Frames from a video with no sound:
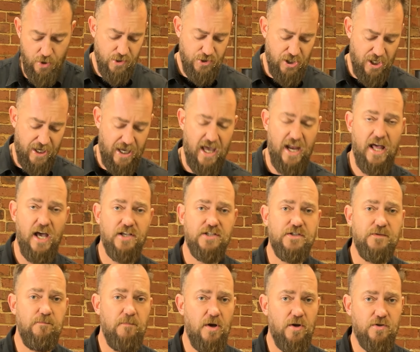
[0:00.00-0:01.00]
Check out our
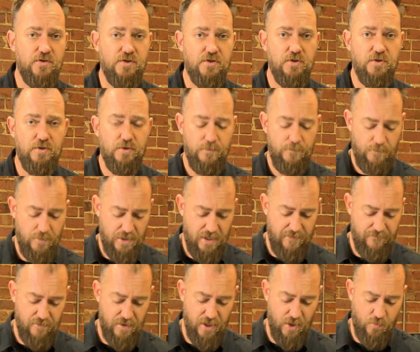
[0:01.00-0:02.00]
smoke school and
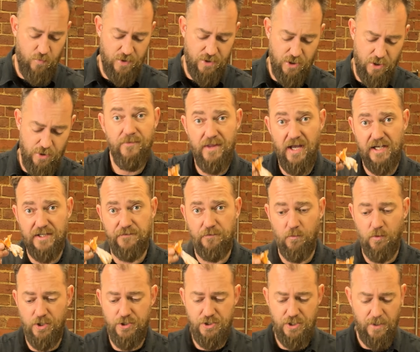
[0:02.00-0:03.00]
everything we do. Thanks for
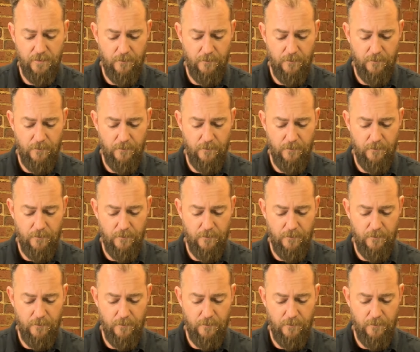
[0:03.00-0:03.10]
watching.